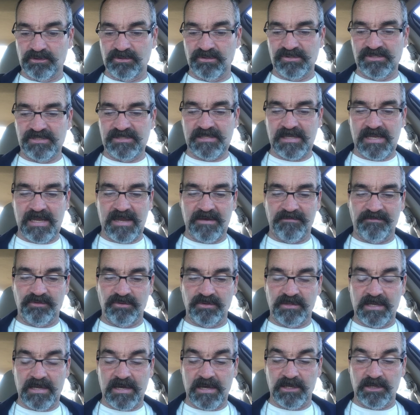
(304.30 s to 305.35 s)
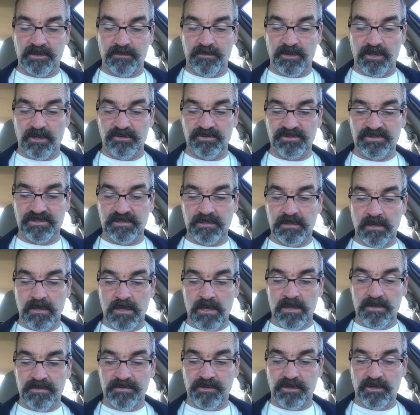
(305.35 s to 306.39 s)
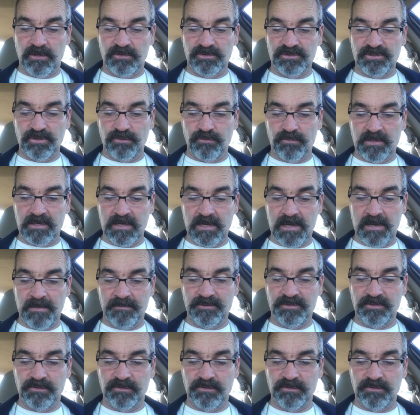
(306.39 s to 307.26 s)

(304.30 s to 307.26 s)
to save to the uttermost those who come